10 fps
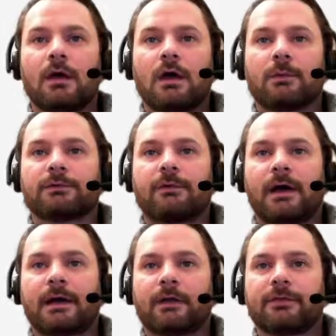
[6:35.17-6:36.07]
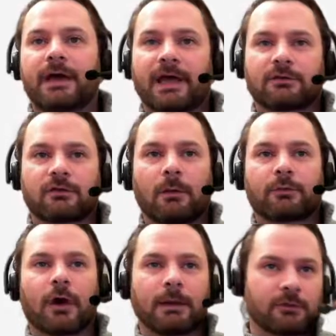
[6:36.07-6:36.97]
We find out that 8's not
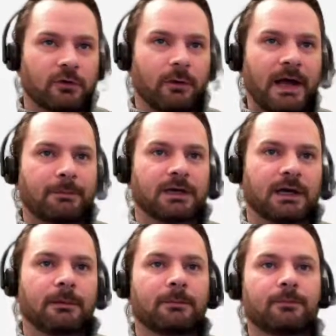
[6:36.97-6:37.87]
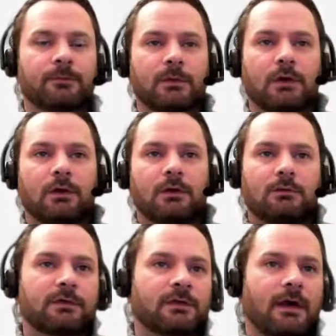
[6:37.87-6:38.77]
prime. So what happened here?
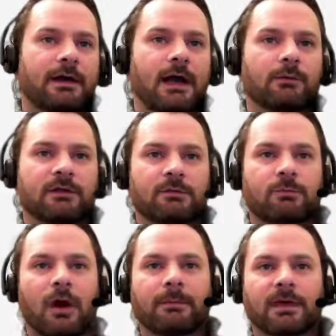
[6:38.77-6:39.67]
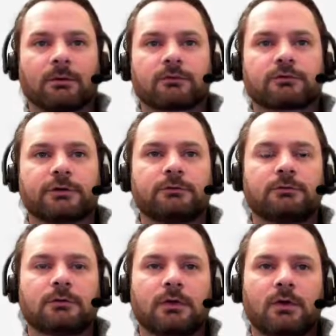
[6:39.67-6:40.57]
We started out with is prime equals true.
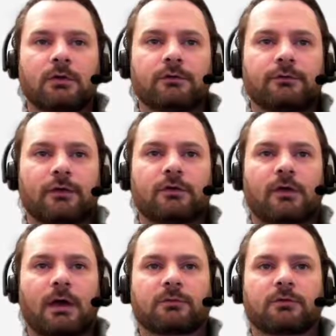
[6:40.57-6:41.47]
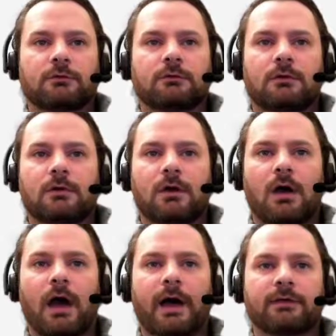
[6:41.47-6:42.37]
First time through,
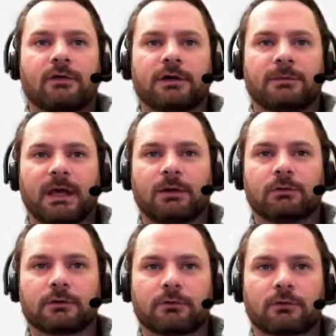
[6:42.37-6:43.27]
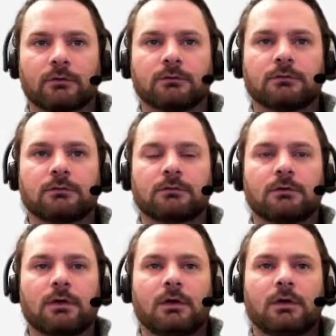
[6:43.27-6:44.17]
I is going to be equal to 2.
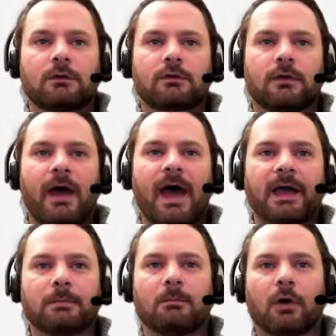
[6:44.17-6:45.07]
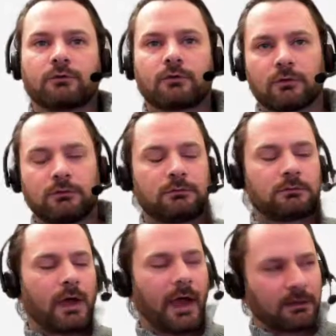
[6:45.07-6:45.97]
So 8 mod 2,
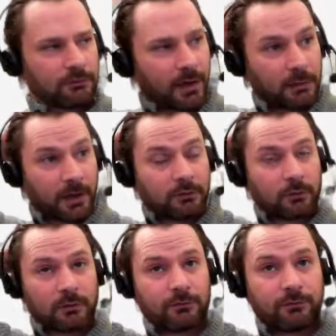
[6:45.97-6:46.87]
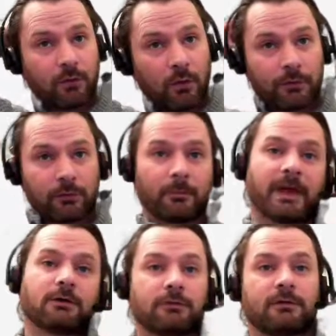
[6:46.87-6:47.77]
8 divided by 2 is 4, the
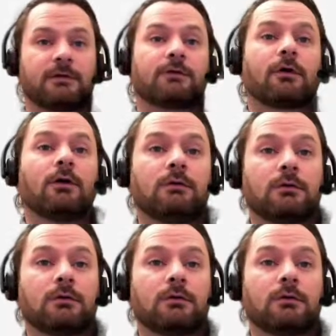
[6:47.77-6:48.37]
remainder is 0.